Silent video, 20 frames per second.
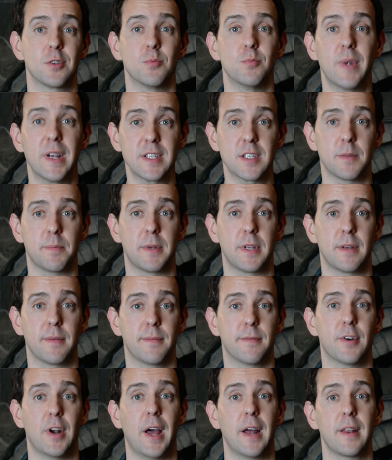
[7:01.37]
a recipe
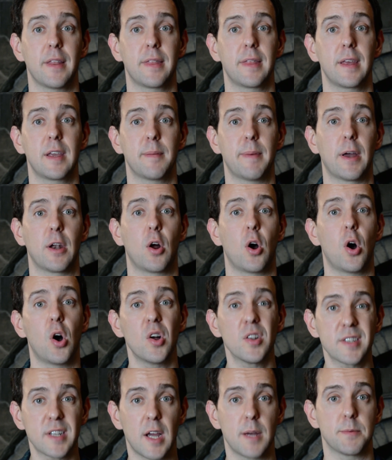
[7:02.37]
for how to think about
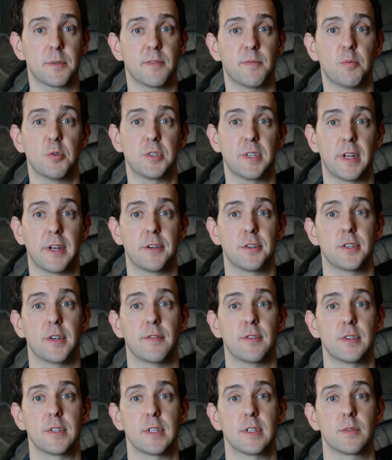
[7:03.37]
all types of percentage
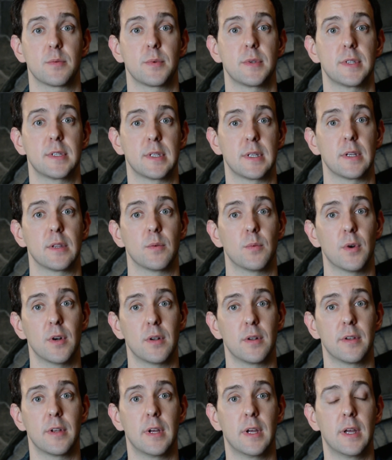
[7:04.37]
differences we see in the
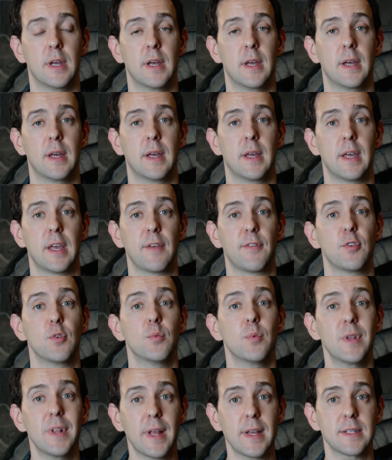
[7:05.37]
world. If you
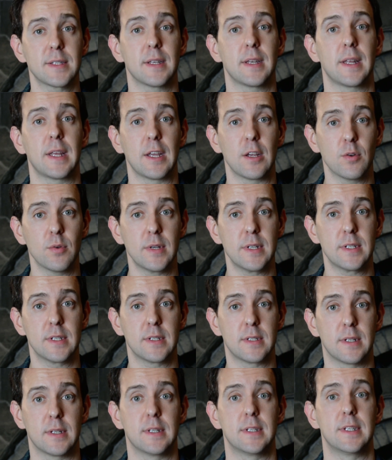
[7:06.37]
realize that
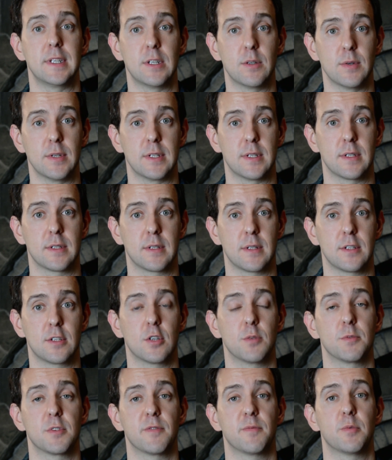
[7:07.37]
increases and decreases in
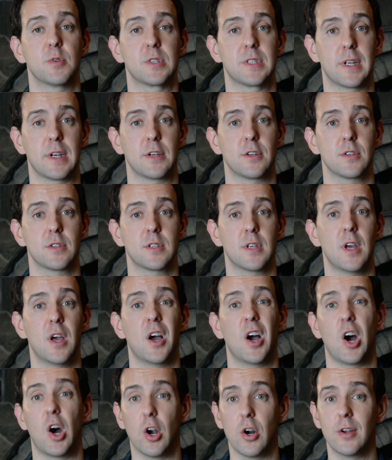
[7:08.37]
terms of percentages
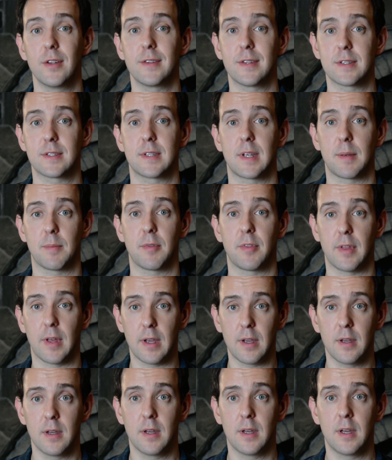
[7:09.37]
aren't the same
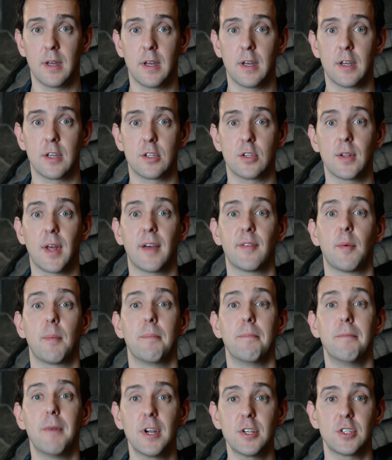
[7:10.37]
thing, you'll have a
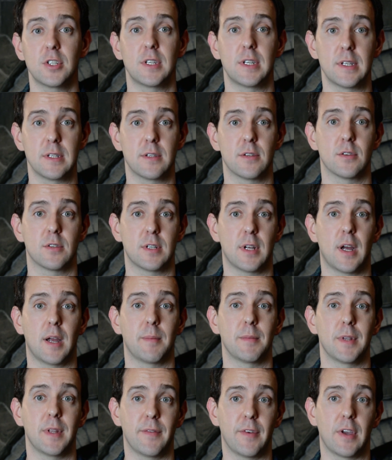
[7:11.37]
much easier
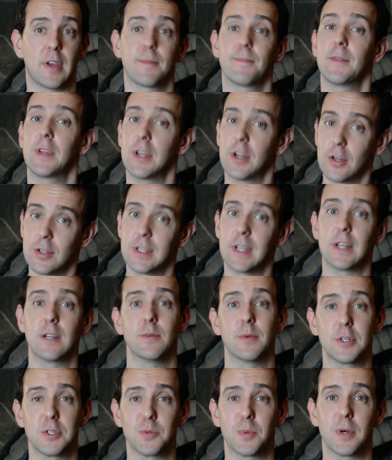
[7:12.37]
time living in our data
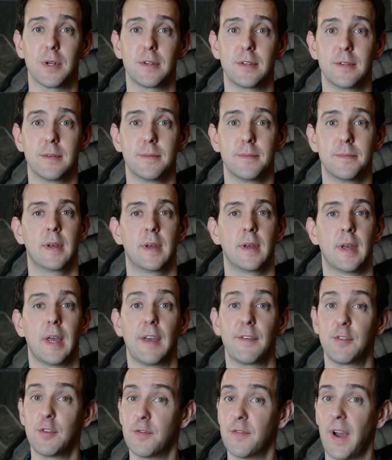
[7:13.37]
rich world.
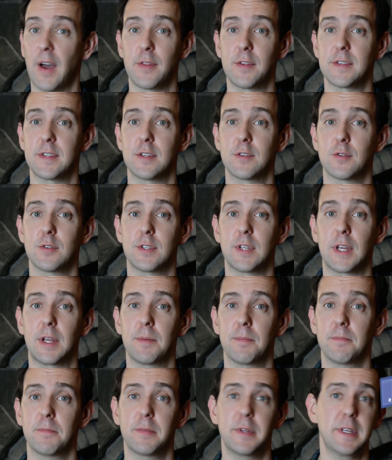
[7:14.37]
If you found this
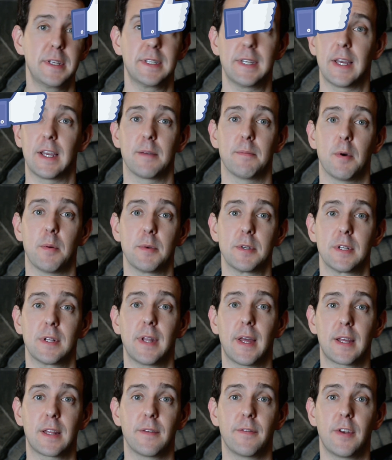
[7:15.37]
interesting, please take a moment to
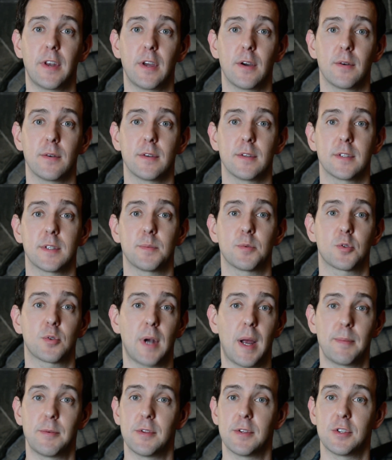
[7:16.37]
like the video,
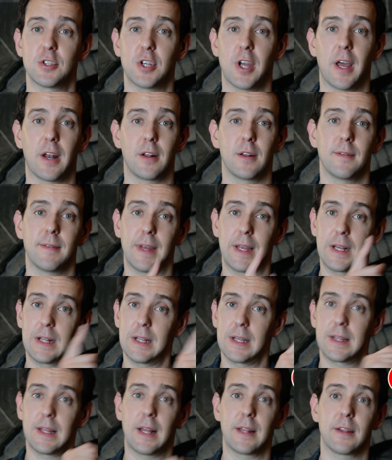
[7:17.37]
subscribe to this channel, and
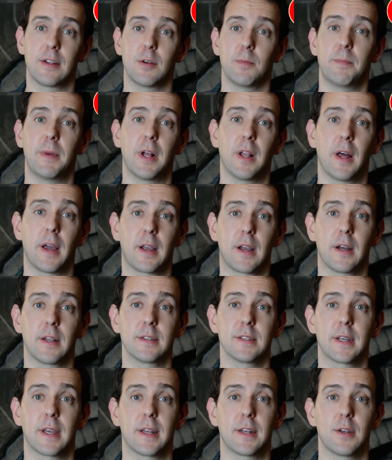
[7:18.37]
click that little bell icon
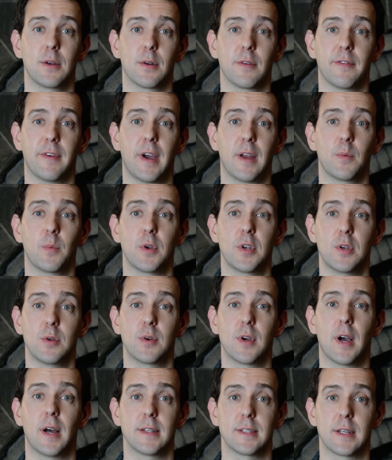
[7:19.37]
to get notified when new
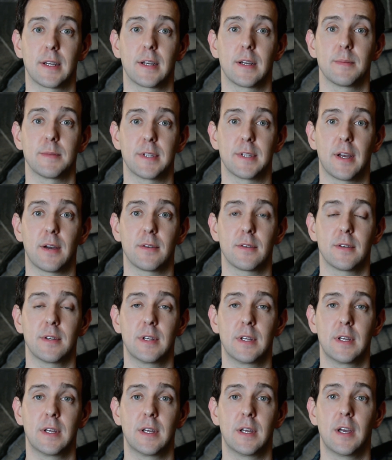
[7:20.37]
content comes out.
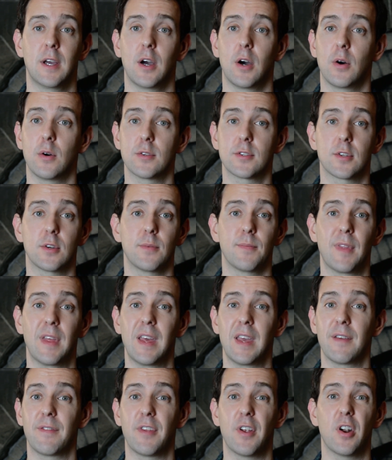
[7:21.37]
Also,
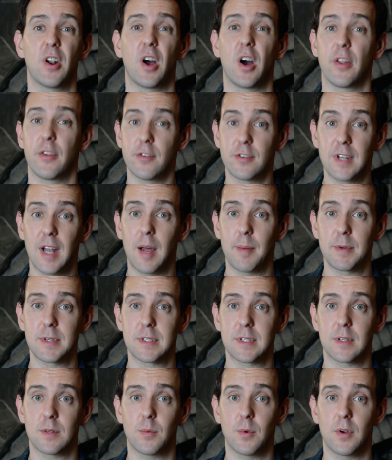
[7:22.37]
if there are other topics
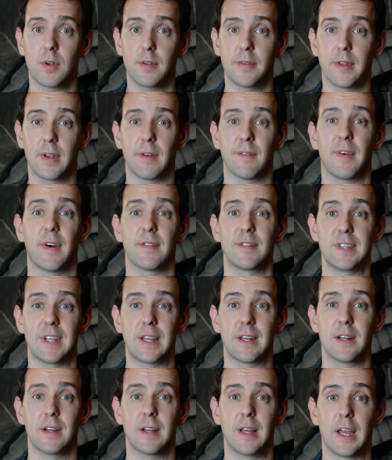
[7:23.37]
in the world that involve
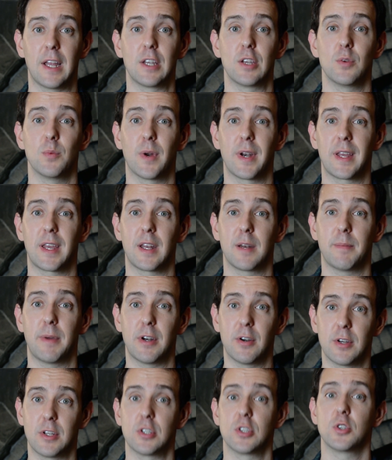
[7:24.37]
data and you want to get a
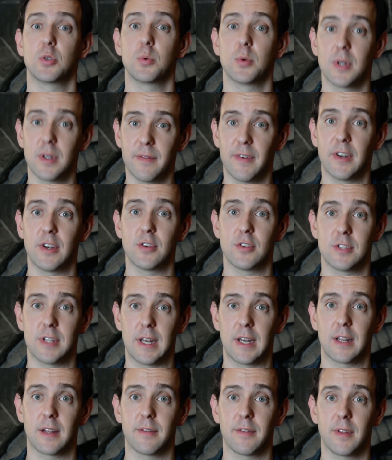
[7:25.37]
better intuitive
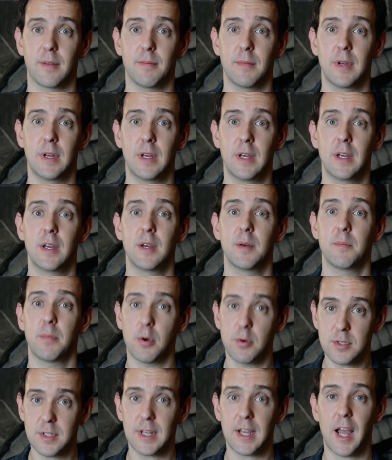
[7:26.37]
understanding of them,
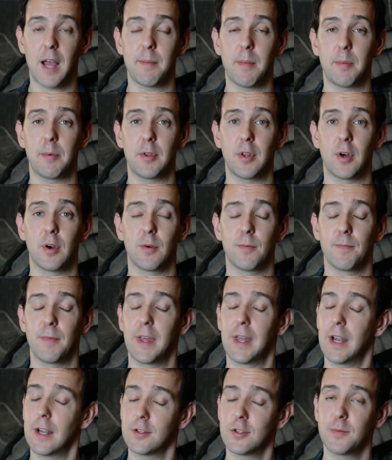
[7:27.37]
post a comment below
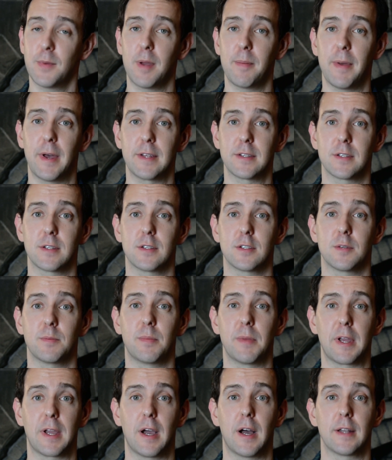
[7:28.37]
and I'll do my best to
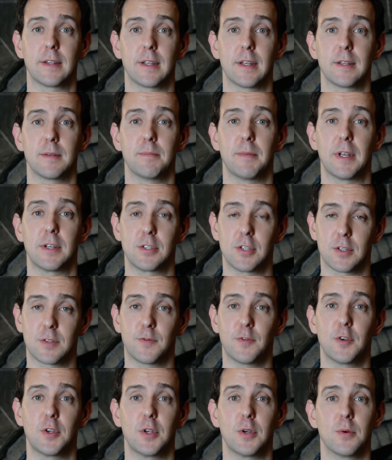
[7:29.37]
make content meant just
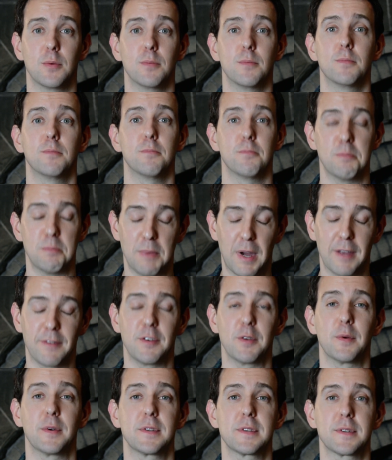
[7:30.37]
for you, my
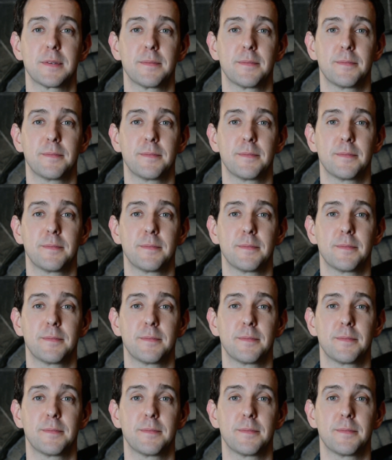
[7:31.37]
viewers.